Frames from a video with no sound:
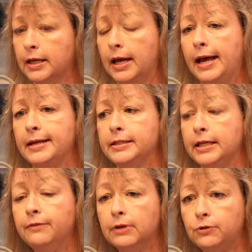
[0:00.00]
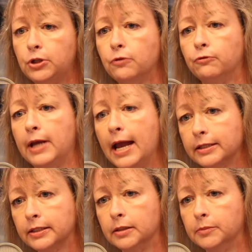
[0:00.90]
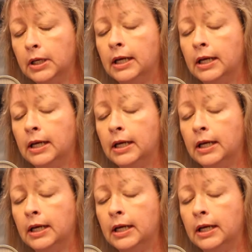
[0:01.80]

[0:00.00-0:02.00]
And even if you don't react to them,